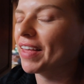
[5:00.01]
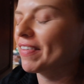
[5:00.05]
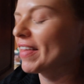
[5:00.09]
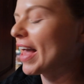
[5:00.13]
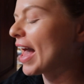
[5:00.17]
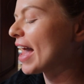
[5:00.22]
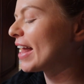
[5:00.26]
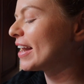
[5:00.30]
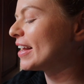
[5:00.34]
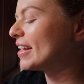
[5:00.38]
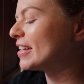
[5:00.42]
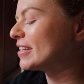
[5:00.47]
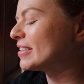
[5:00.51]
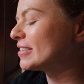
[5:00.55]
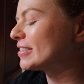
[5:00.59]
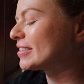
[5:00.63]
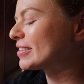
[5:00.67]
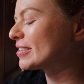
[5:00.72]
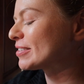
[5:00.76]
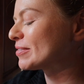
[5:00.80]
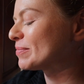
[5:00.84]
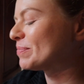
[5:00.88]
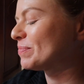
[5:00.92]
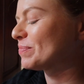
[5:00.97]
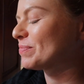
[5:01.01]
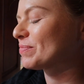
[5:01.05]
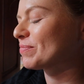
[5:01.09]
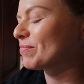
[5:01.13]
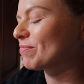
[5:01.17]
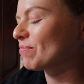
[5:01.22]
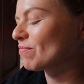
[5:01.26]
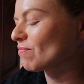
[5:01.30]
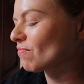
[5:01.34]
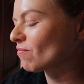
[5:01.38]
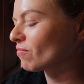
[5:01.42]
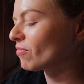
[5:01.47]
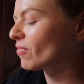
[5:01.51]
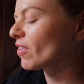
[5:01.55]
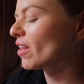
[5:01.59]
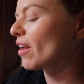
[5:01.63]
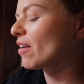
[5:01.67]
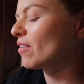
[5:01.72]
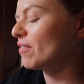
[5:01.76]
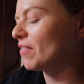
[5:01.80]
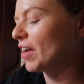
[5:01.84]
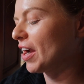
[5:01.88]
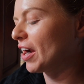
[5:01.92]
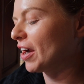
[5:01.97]
That is
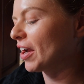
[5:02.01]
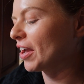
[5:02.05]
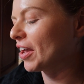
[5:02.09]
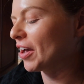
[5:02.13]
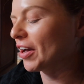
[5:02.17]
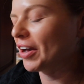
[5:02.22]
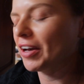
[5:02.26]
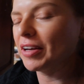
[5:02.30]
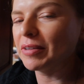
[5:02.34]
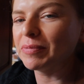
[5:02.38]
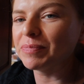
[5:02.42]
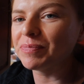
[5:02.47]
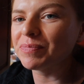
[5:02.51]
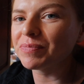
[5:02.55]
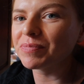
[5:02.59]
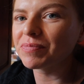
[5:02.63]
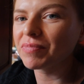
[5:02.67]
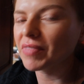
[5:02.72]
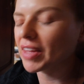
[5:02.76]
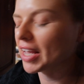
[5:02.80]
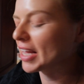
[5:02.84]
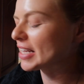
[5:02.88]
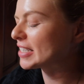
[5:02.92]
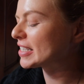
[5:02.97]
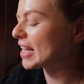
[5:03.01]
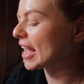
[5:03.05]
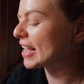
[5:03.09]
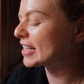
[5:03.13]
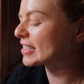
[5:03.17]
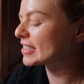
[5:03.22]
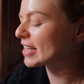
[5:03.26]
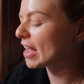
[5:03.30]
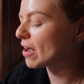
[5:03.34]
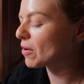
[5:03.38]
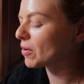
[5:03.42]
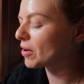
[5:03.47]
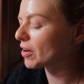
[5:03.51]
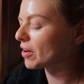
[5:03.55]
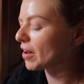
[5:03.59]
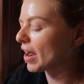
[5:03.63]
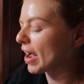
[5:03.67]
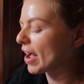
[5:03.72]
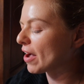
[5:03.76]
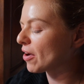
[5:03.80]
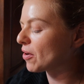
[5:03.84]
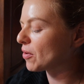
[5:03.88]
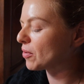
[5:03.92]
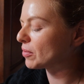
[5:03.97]
very good. It's like
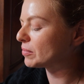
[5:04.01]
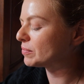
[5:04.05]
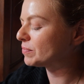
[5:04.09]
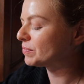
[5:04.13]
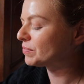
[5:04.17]
sauerkraut